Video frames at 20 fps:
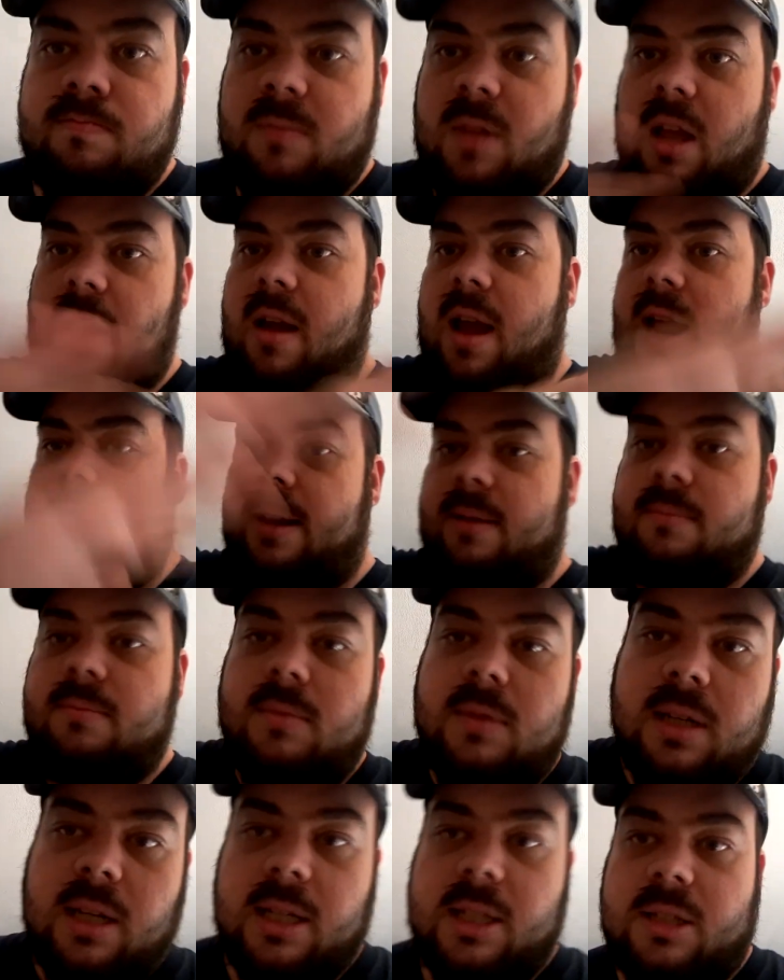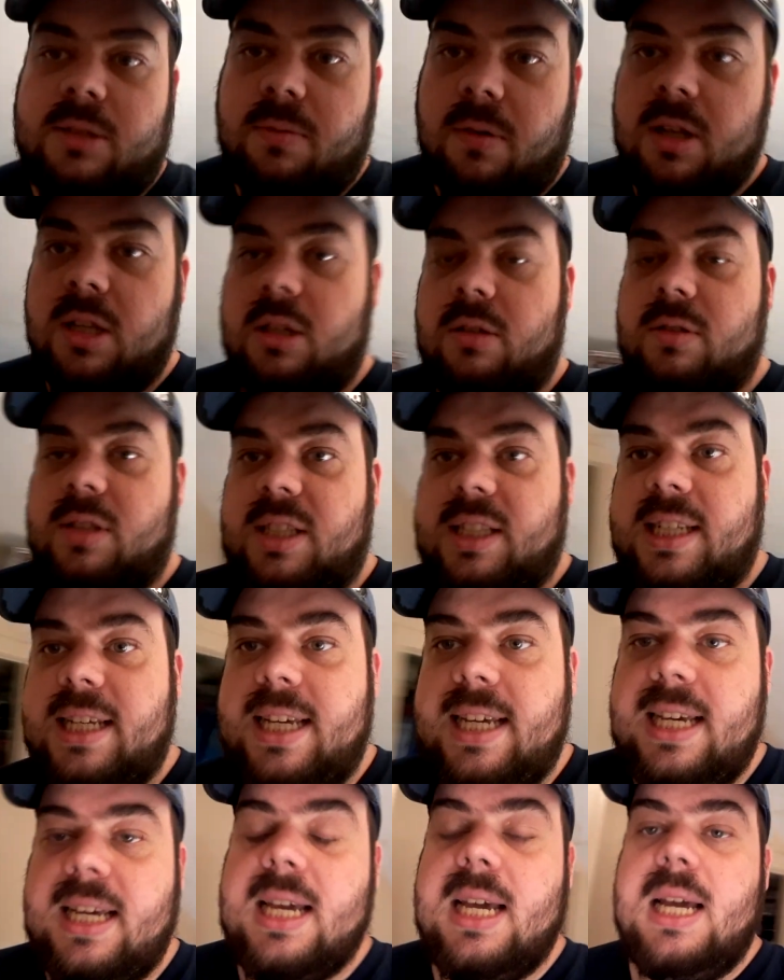Alright, this is what you
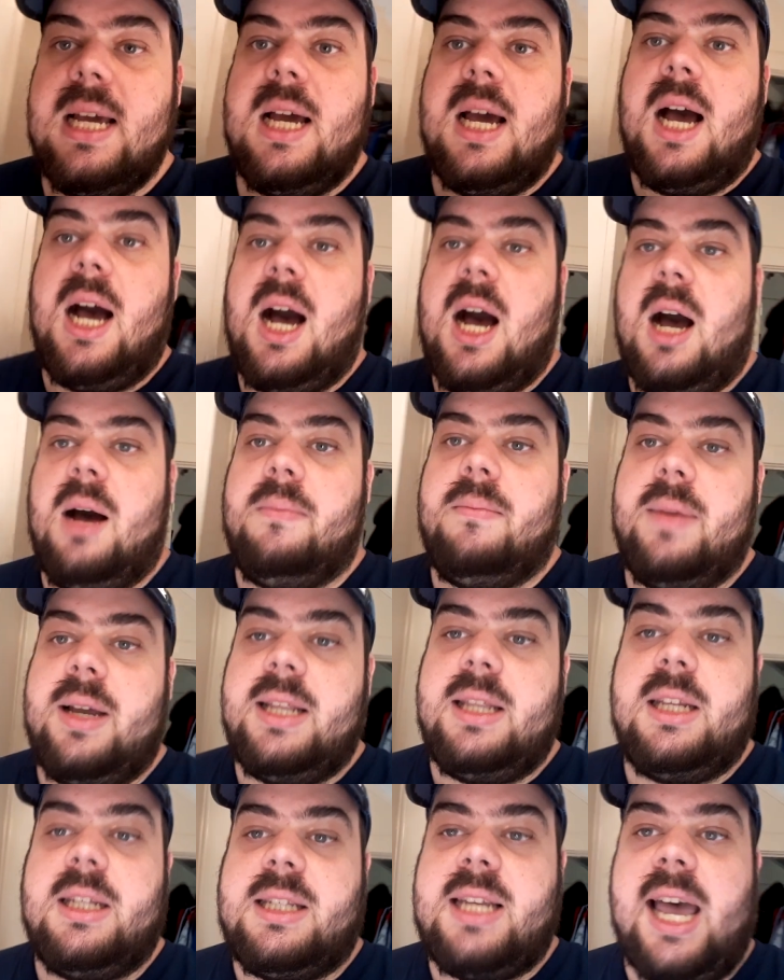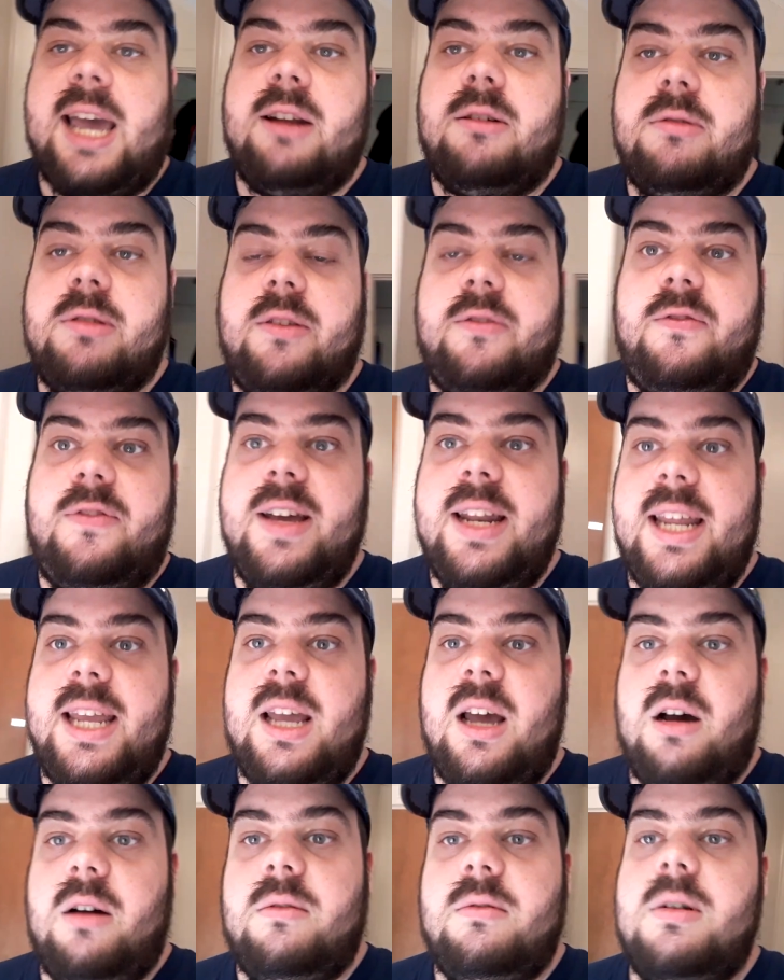see in the title of the
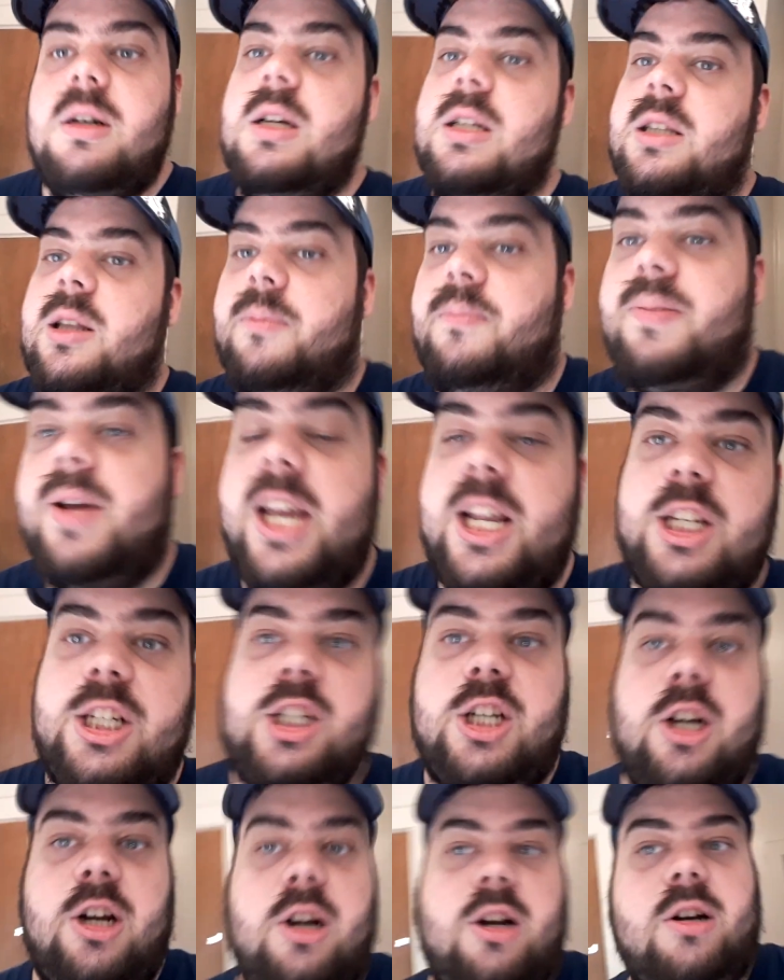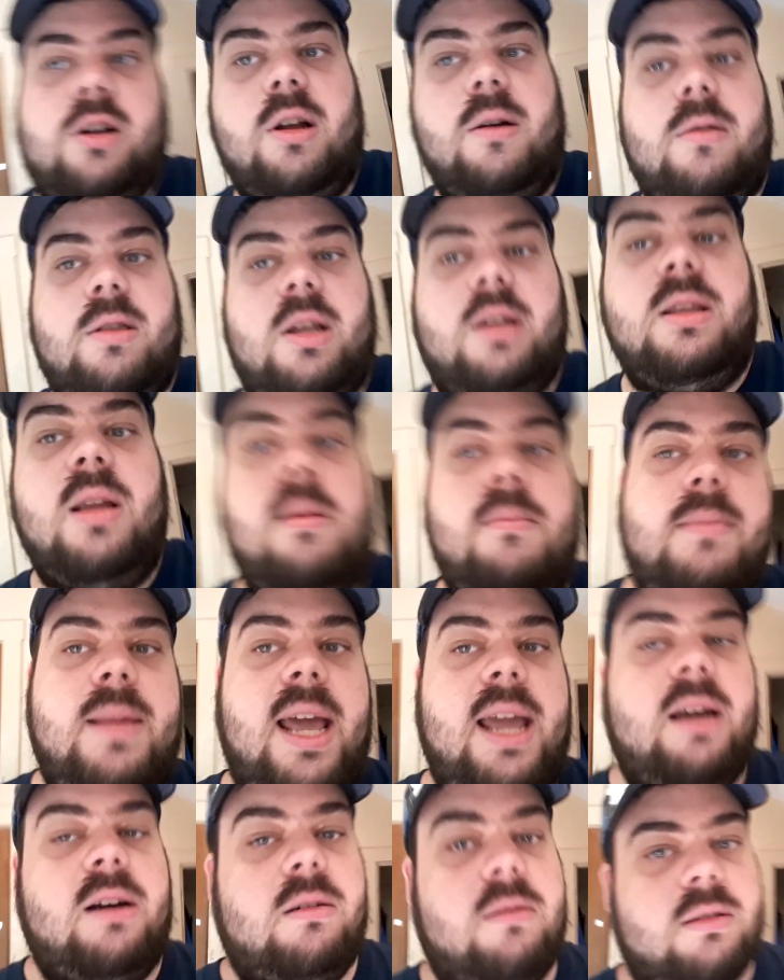video, the picture, the
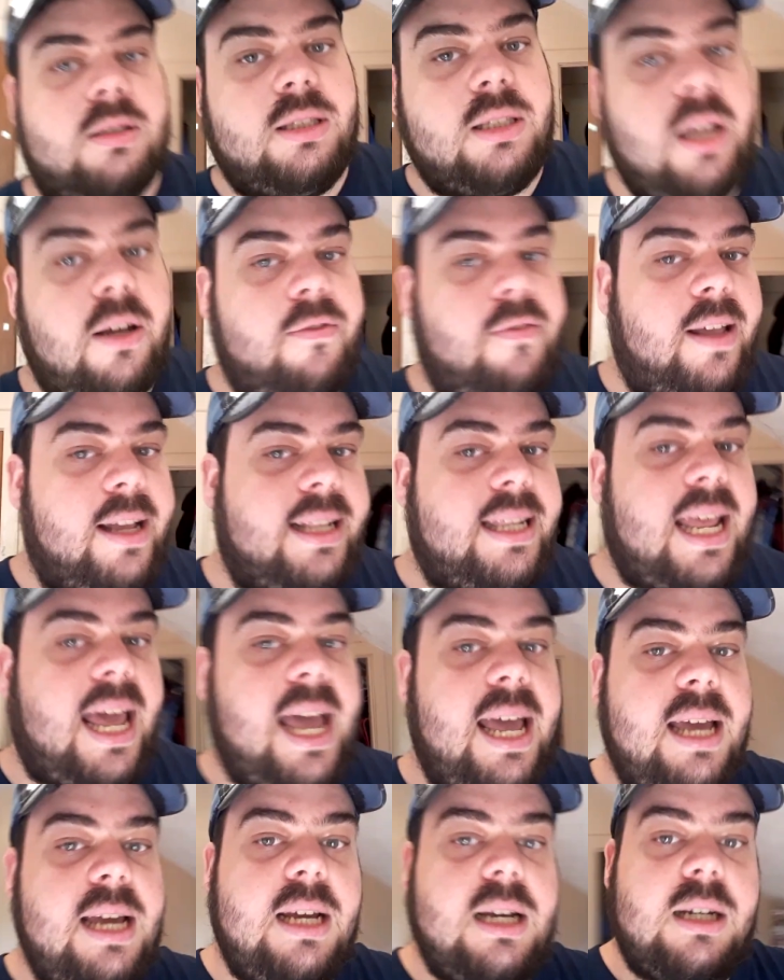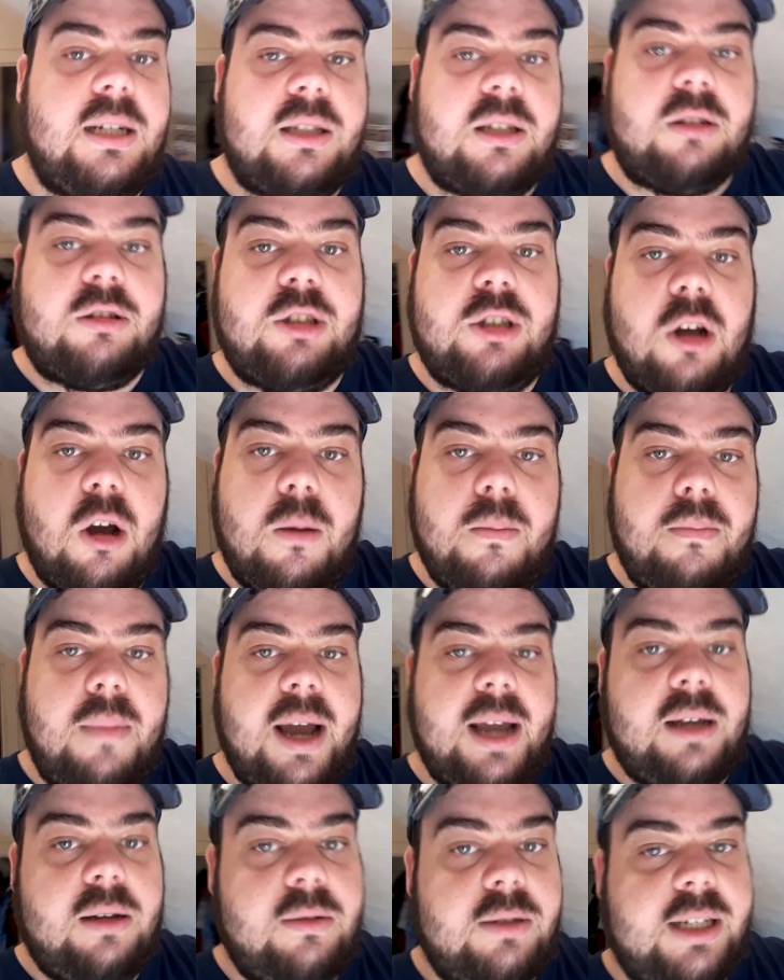thumbnail, and stuff like that. So Shawn
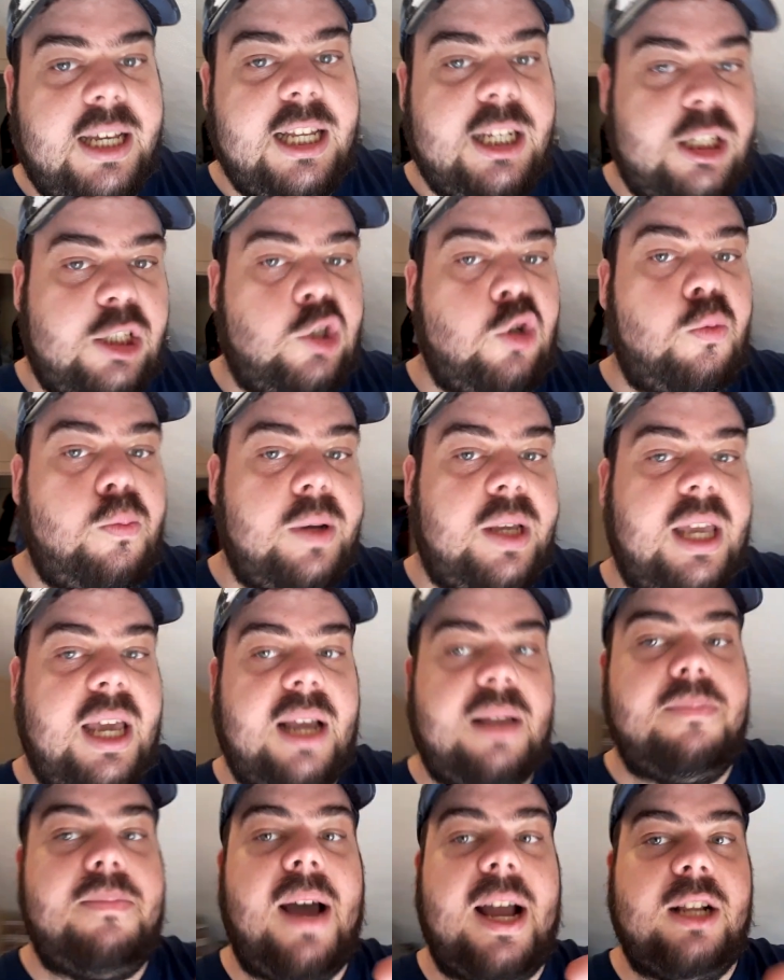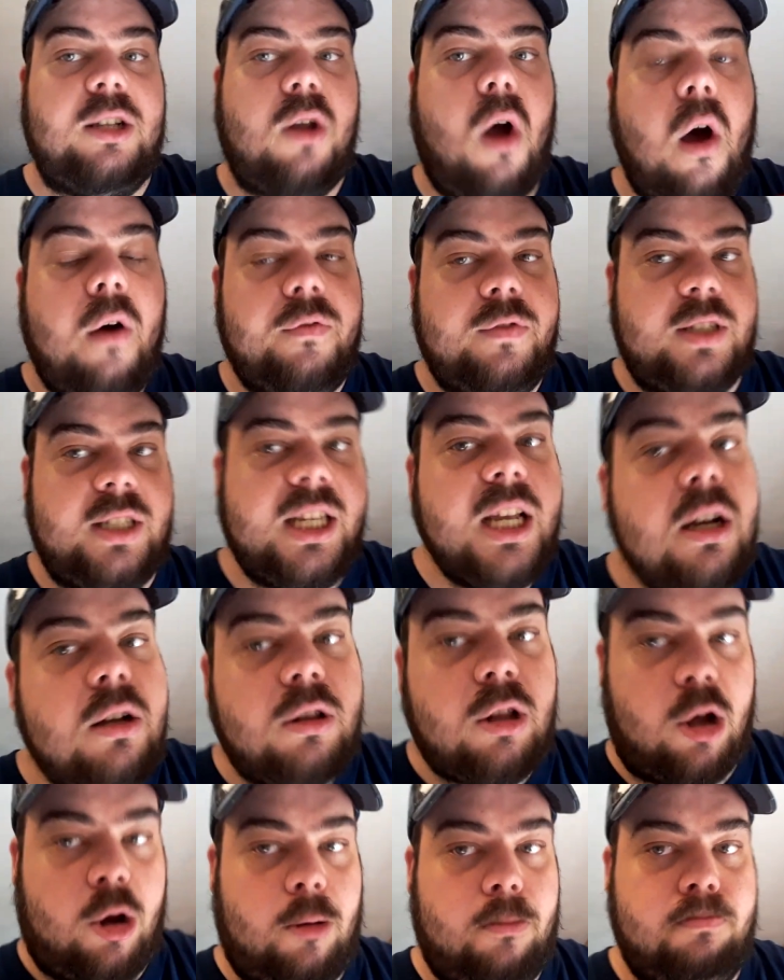Michaels gets super kicked by Dolph
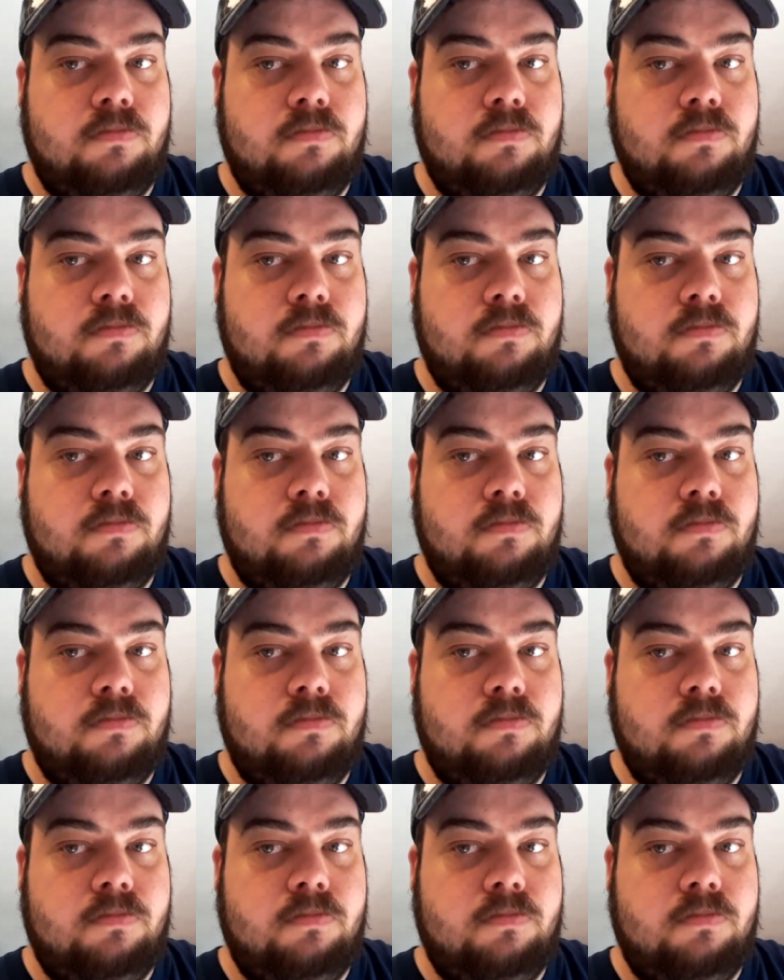Ziggler.